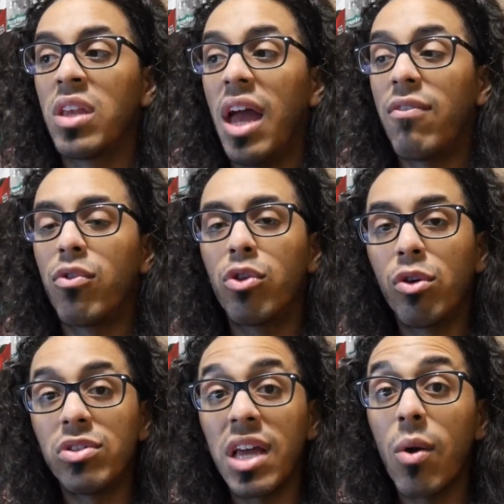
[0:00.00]
And for
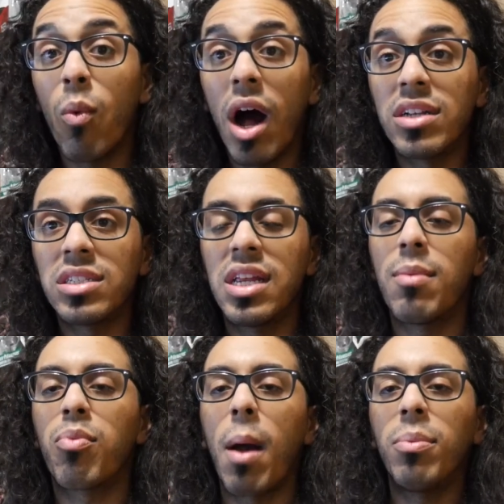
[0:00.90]
those that watched it
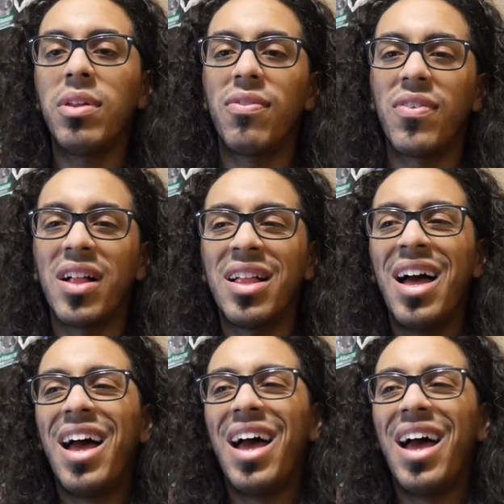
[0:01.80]
and probably felt,